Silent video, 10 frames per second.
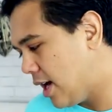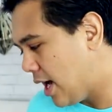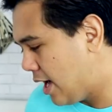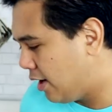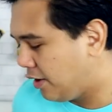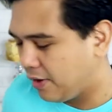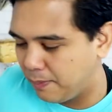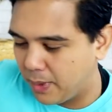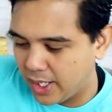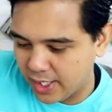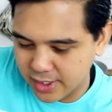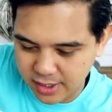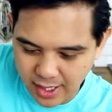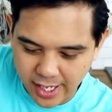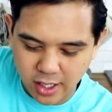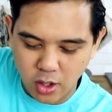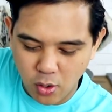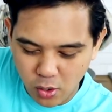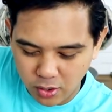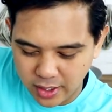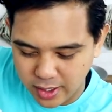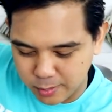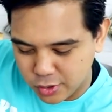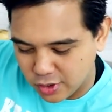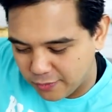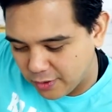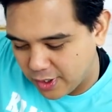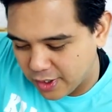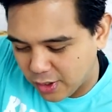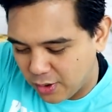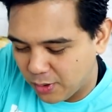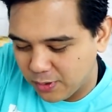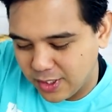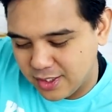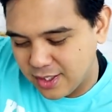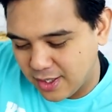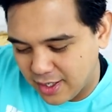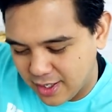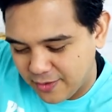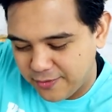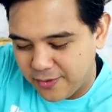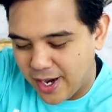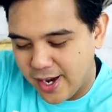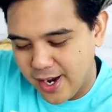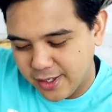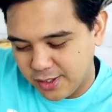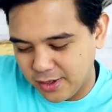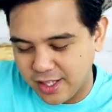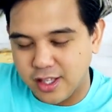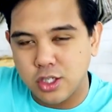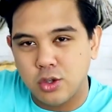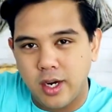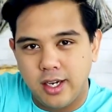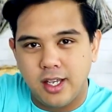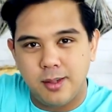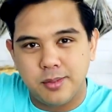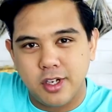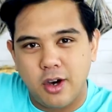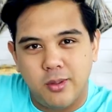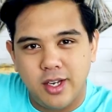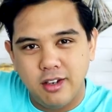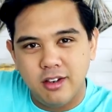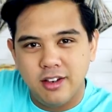and all the money is like coal, and I'm shoveling the coal into the fire so that the train keeps going.